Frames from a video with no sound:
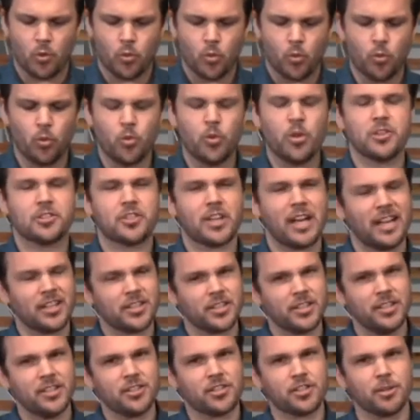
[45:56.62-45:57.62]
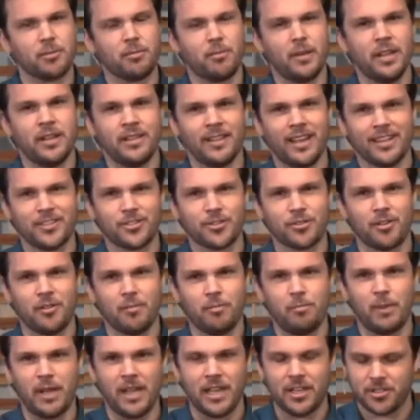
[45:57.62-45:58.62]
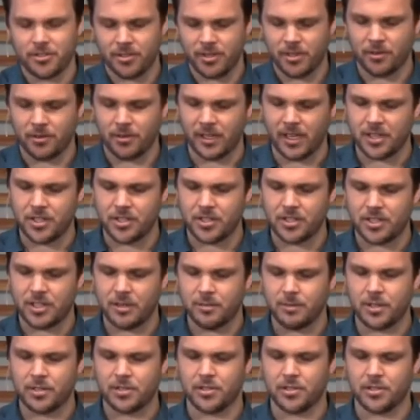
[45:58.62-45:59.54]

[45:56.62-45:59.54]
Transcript: there's actually, in that sort of bantering relationship, there's a